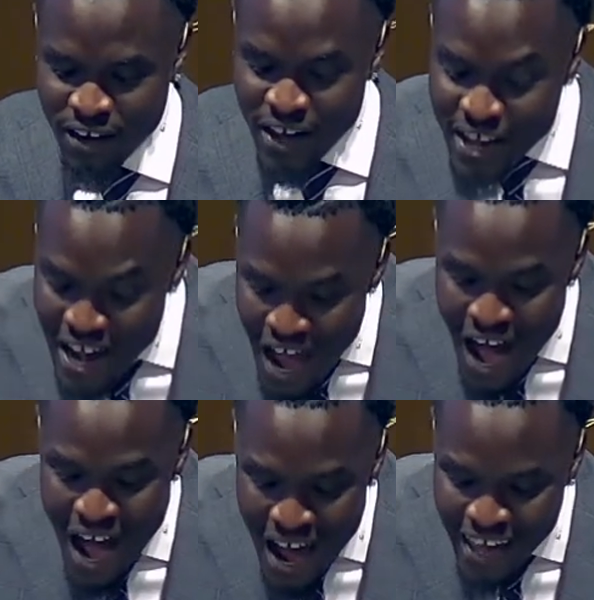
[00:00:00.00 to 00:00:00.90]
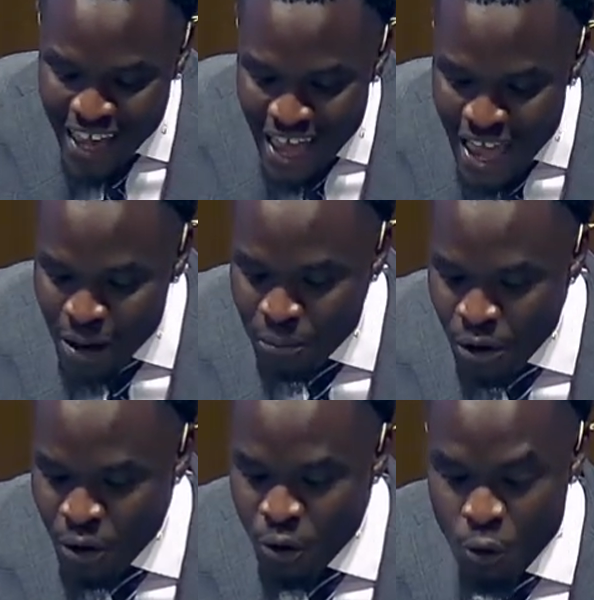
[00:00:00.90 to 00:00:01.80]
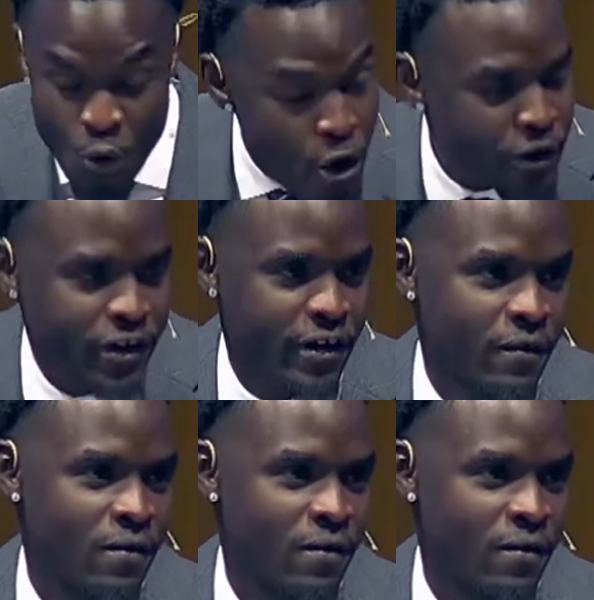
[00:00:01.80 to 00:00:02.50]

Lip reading: and I am working."